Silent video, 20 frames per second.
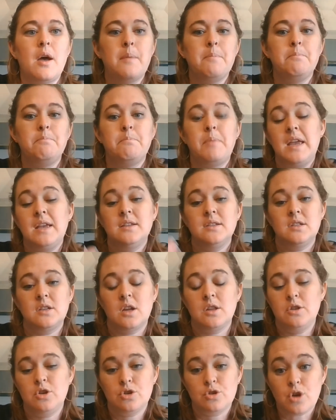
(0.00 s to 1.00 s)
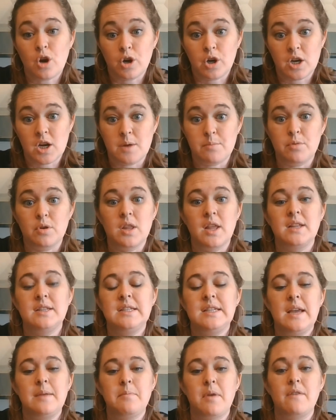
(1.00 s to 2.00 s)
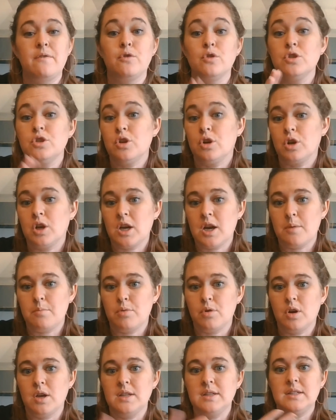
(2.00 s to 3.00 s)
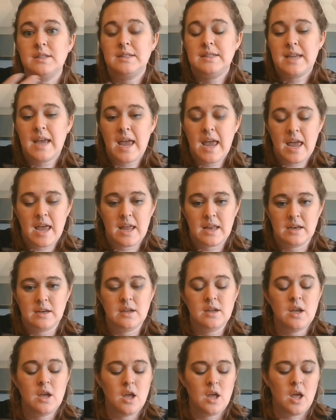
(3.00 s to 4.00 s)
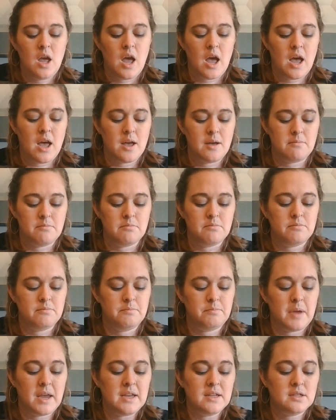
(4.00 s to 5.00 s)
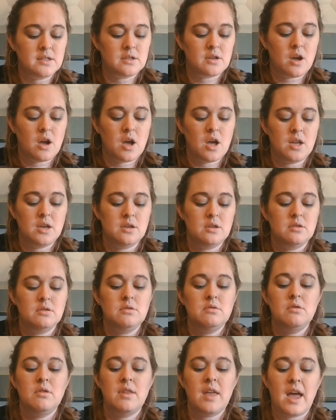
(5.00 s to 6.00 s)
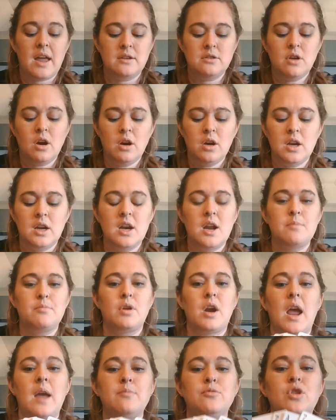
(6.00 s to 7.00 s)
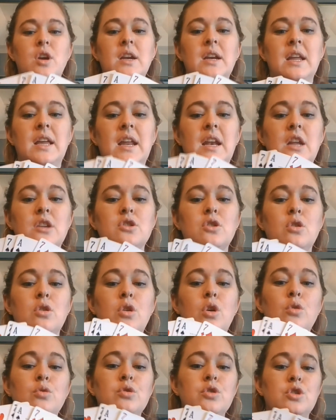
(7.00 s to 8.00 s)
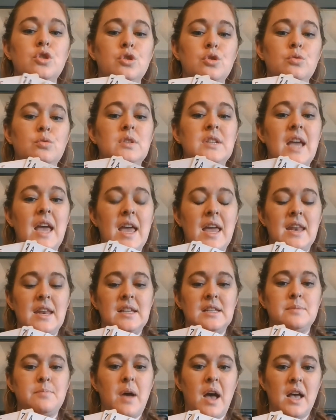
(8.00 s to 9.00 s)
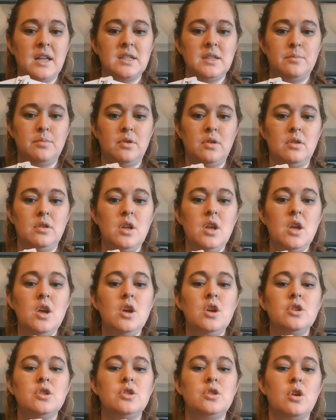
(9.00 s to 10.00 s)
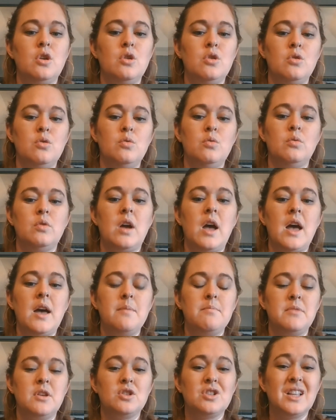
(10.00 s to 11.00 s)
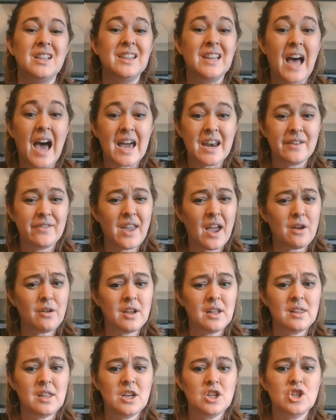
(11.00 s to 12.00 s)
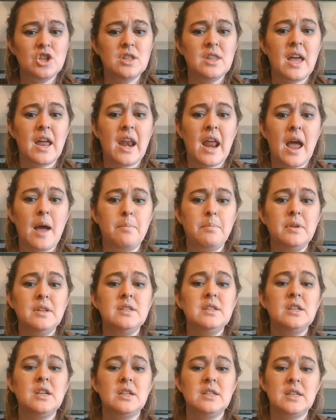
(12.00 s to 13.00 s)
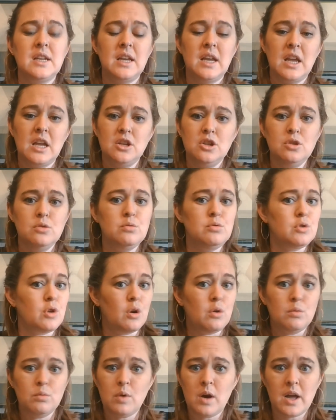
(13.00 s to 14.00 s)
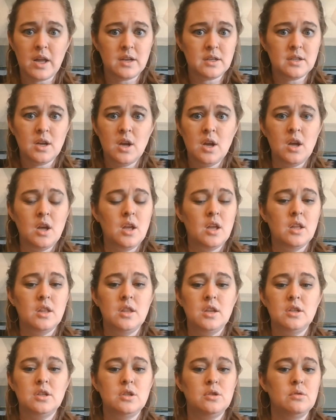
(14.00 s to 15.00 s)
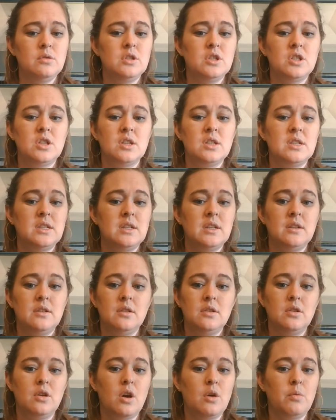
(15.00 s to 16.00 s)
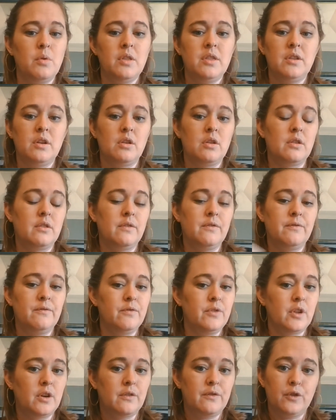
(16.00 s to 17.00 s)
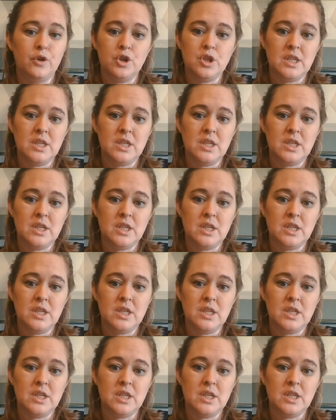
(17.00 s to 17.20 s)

based on your target number, let's say my first target number is 10. Based on that target number, I'm trying to get as close to 10 as possible. So there's a lot of calculation that happens because again, you don't want the students just to go with their first